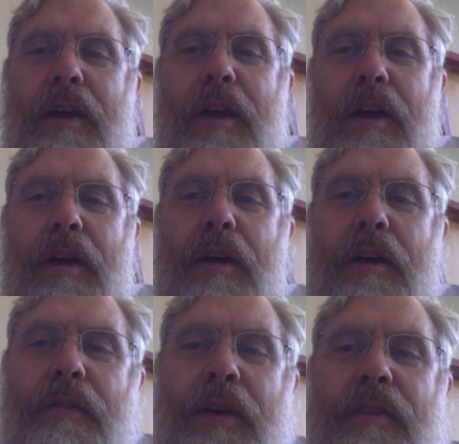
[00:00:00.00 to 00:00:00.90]
to uh,
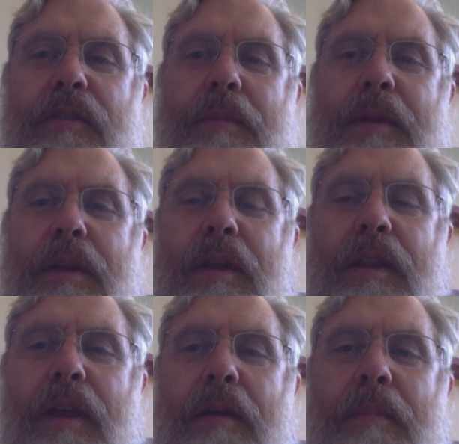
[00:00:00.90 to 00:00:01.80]
fund something that
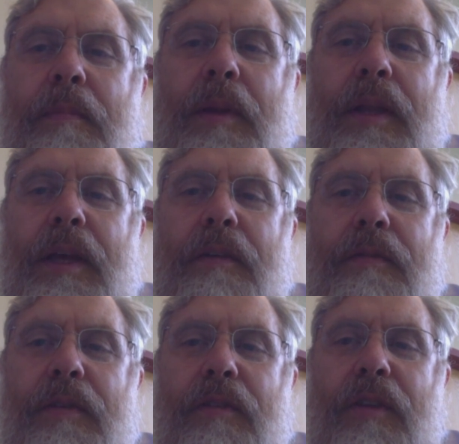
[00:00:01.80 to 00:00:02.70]
they believe
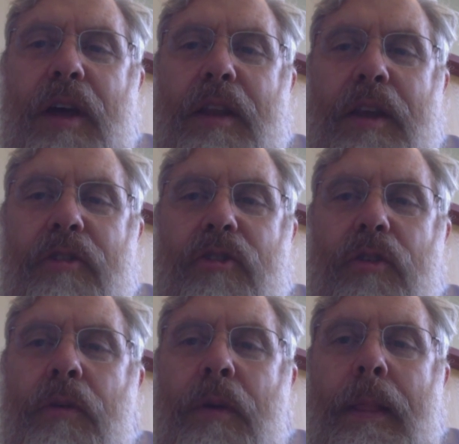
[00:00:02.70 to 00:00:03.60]
is not an
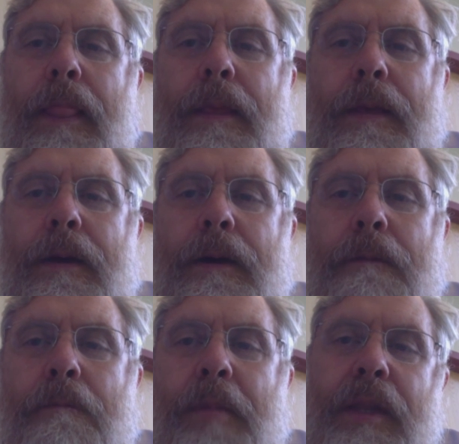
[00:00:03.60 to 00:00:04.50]
issue,
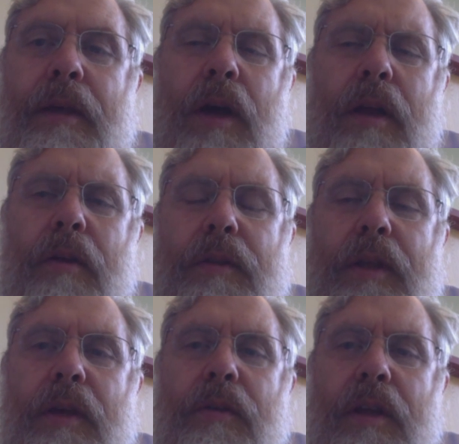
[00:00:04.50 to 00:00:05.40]
um, but they I don't
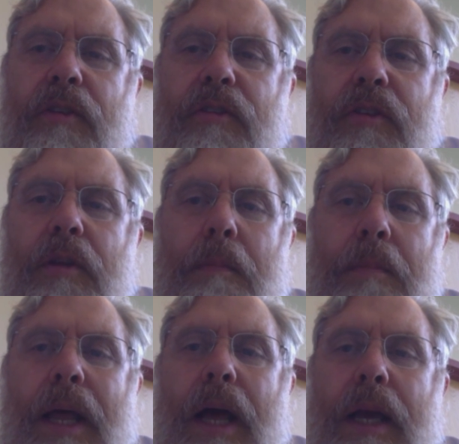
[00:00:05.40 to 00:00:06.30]
think they would necessarily
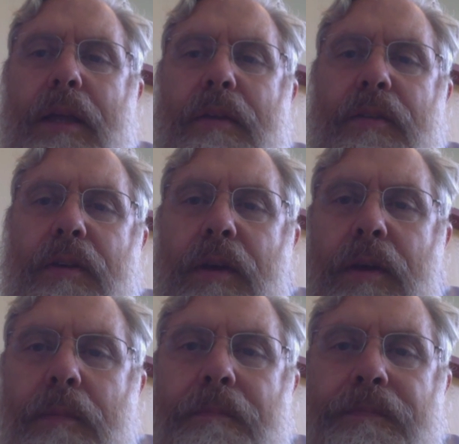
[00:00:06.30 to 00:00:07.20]
block it. Um,
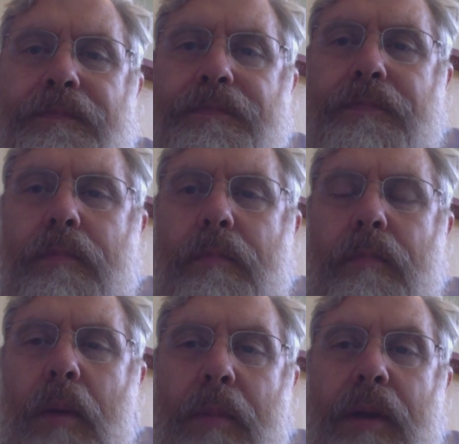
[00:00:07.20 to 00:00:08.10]
hmm.
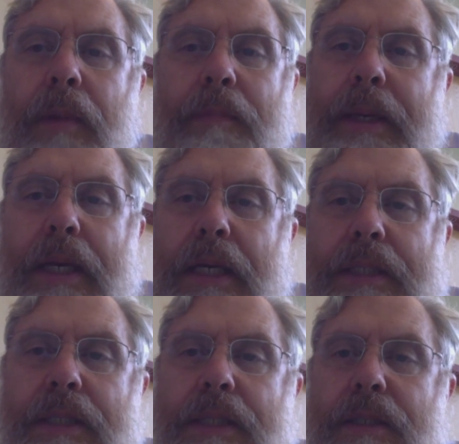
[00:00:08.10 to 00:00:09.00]
But there might be
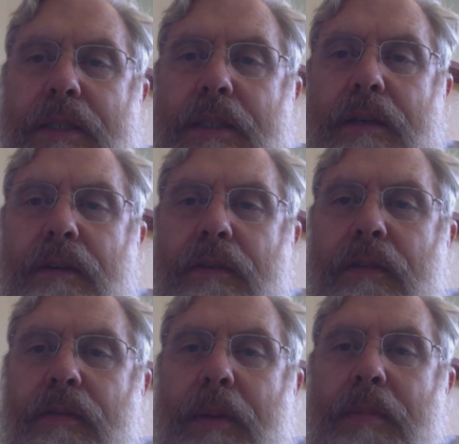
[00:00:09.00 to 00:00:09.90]
cases uh, of,
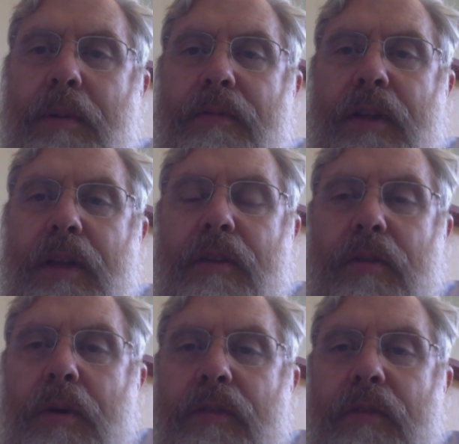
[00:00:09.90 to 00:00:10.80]
of people feeling it's
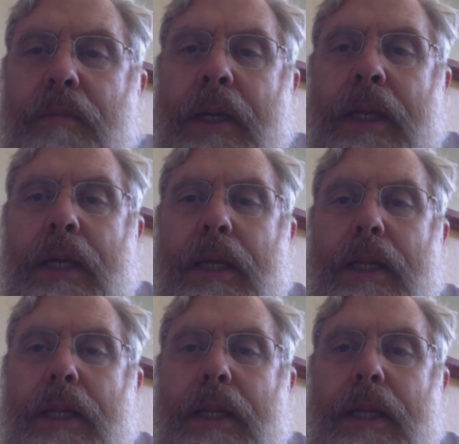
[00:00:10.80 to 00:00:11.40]
a waste of money.